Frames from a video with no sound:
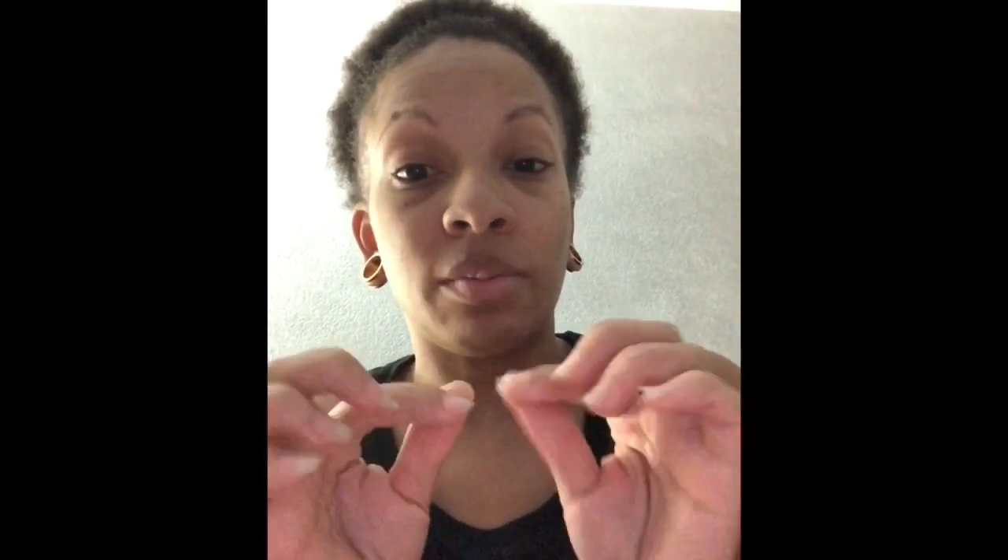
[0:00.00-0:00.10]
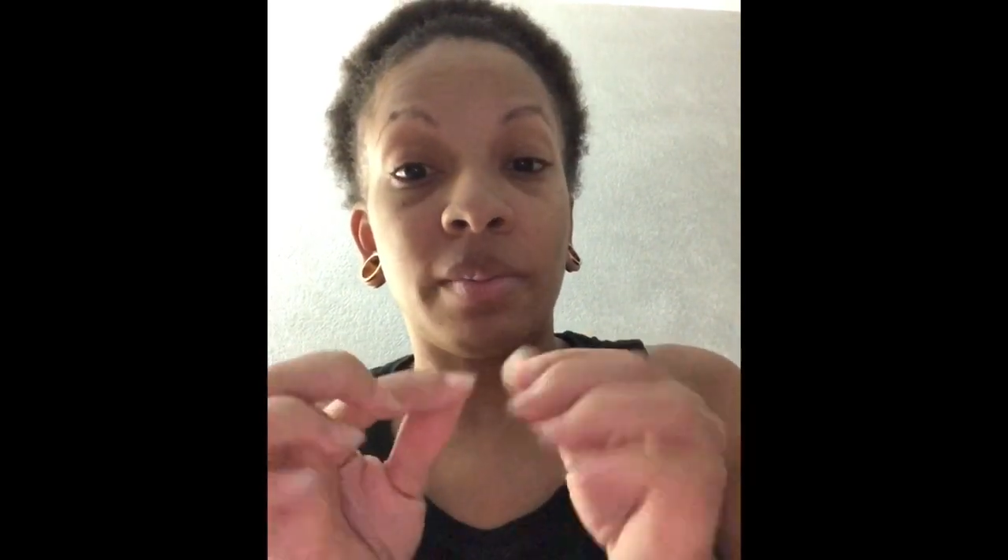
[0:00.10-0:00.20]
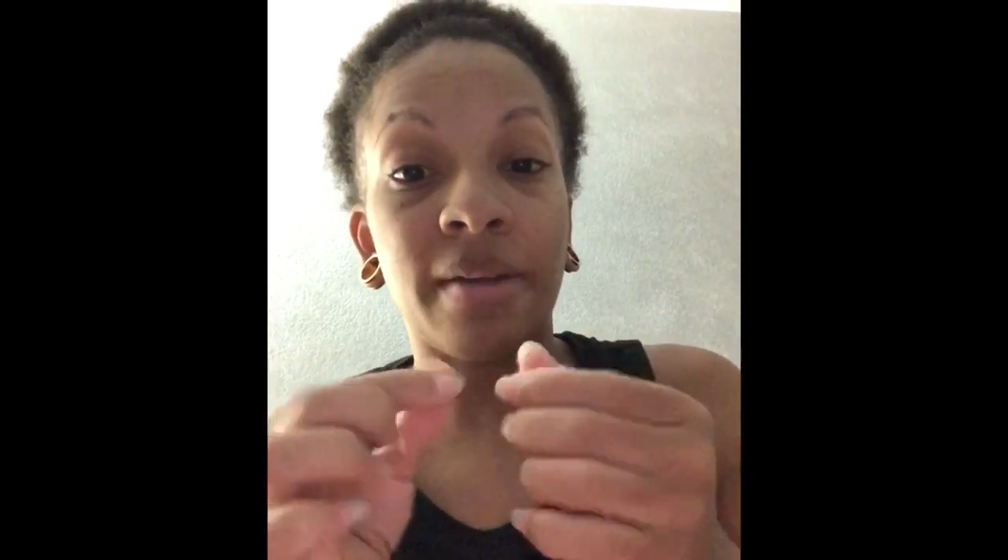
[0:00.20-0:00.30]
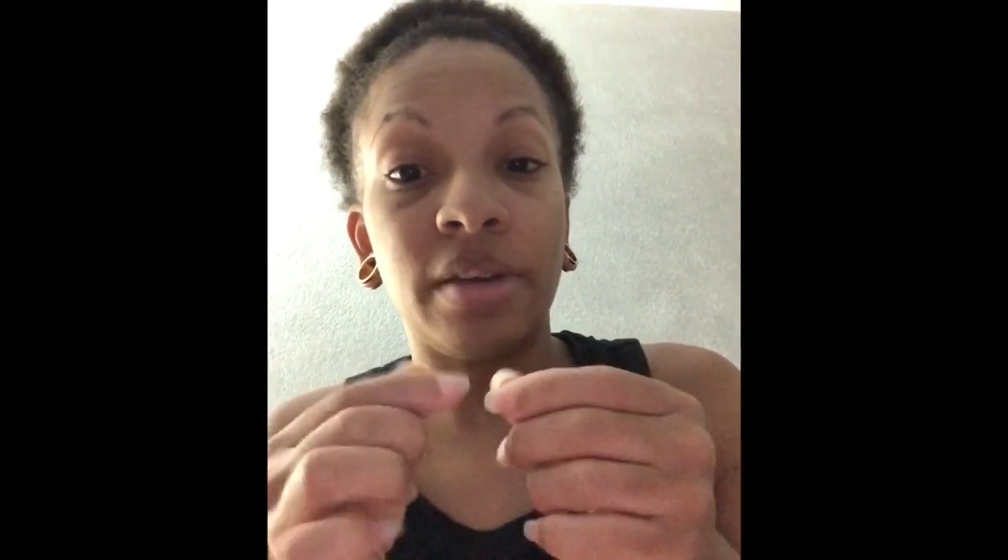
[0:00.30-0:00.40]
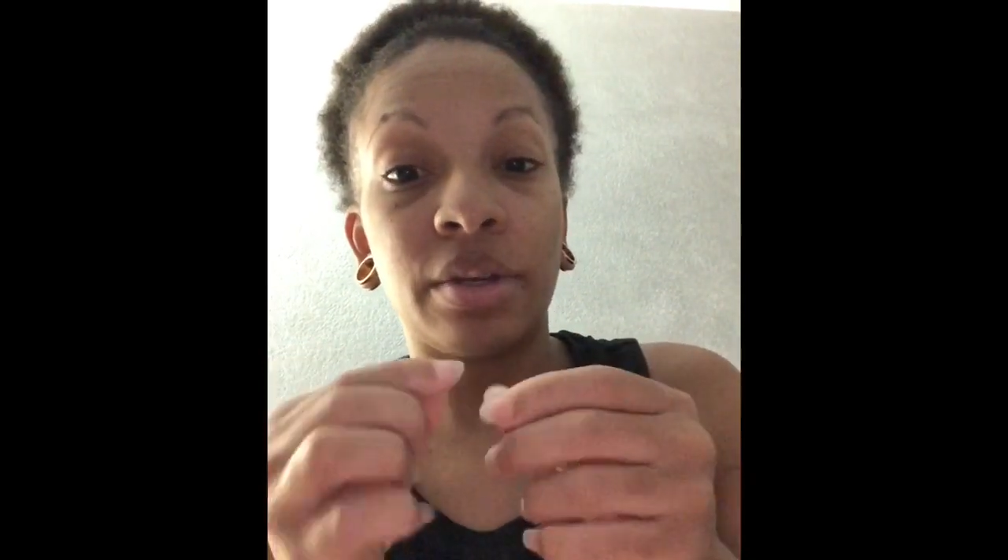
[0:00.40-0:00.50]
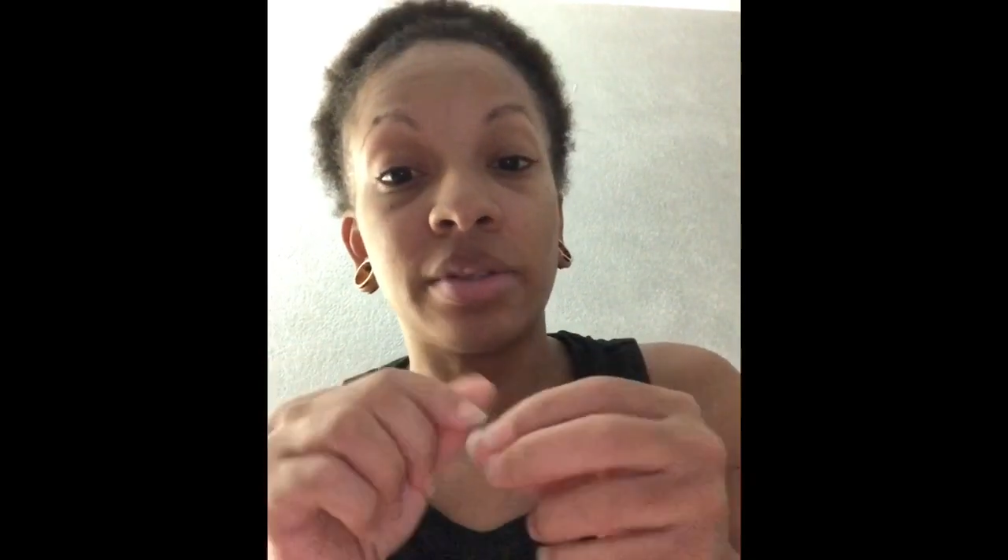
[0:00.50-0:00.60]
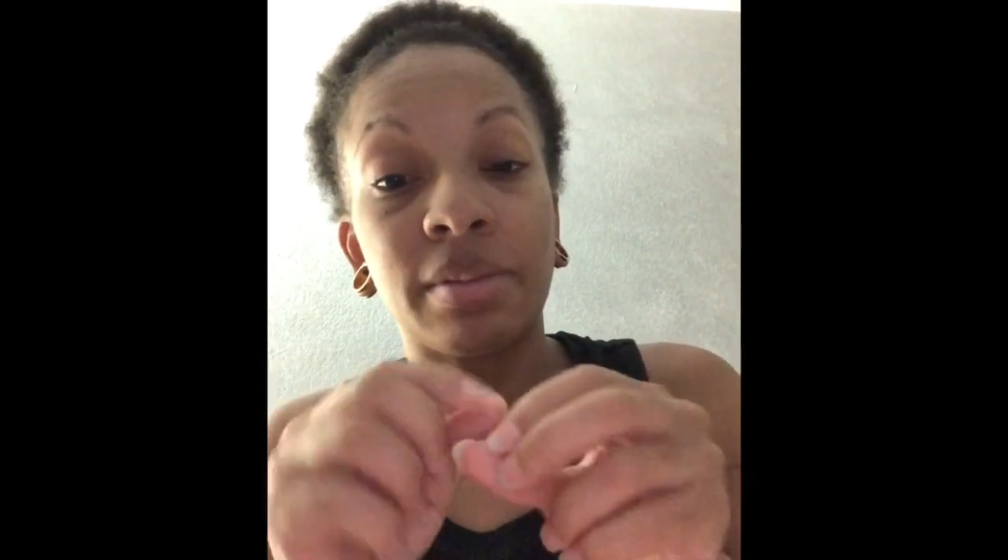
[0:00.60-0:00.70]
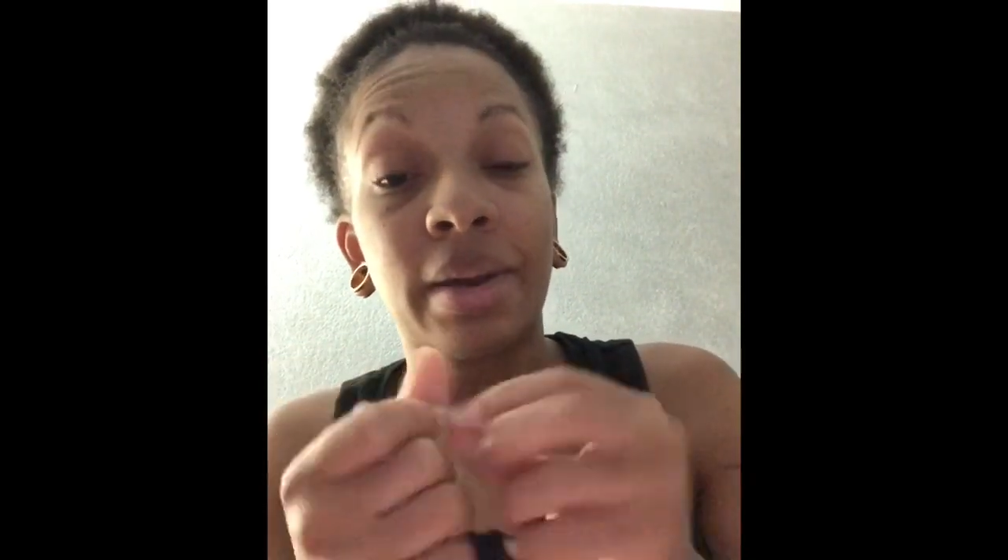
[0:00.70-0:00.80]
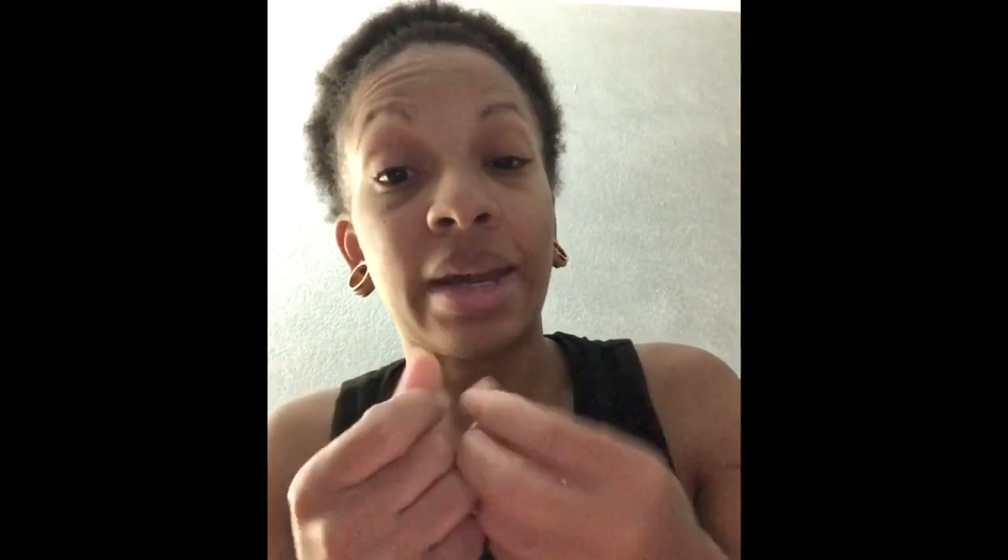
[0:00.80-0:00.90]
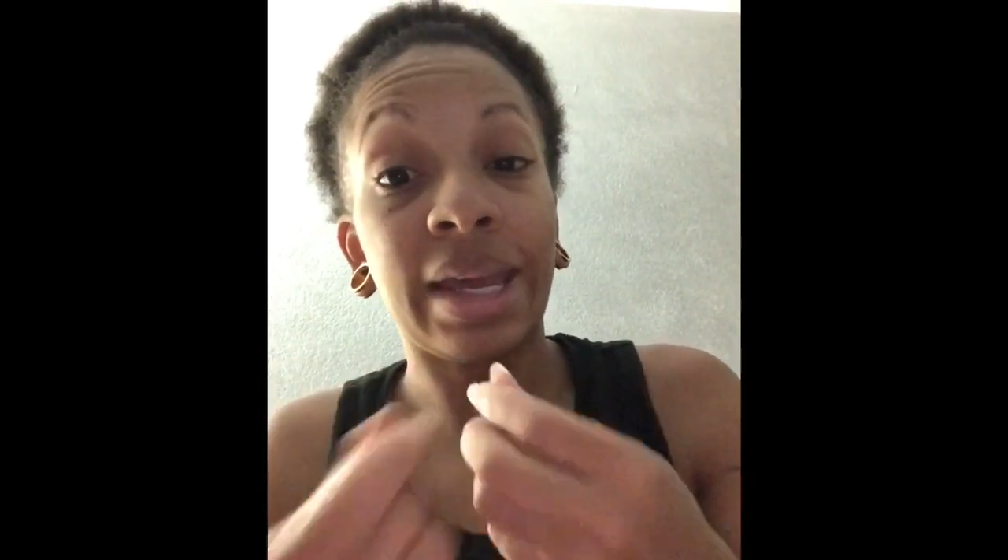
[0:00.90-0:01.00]
journey of
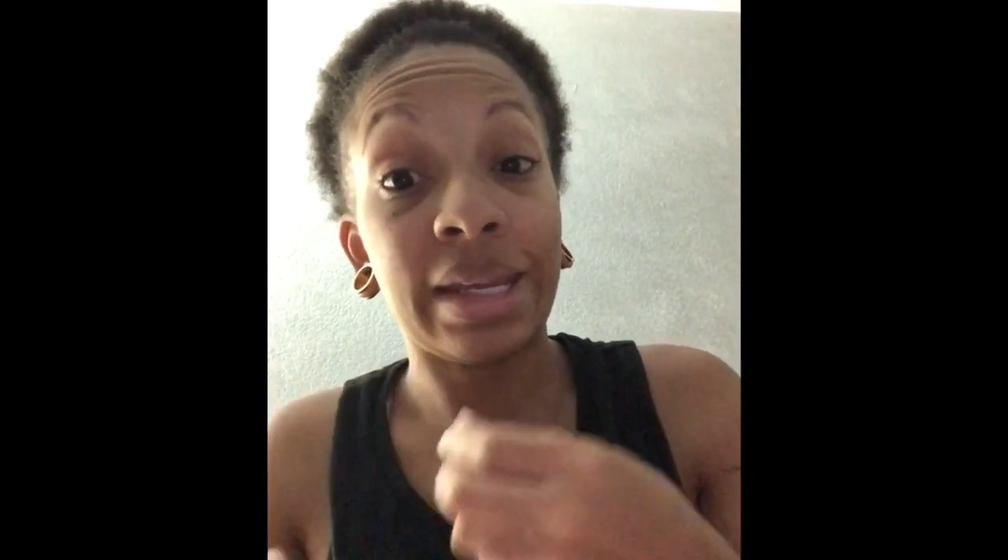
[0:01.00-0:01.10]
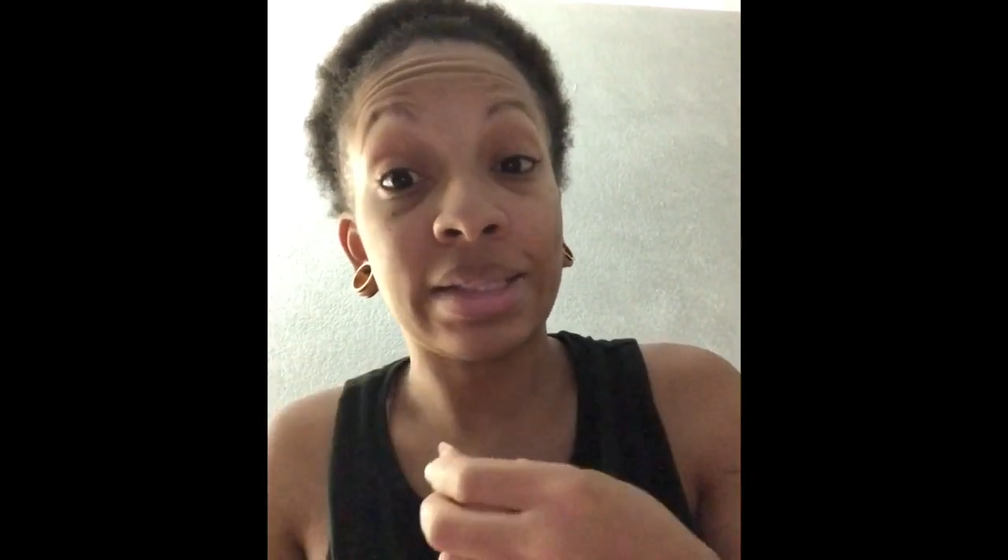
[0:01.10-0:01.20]
starting lock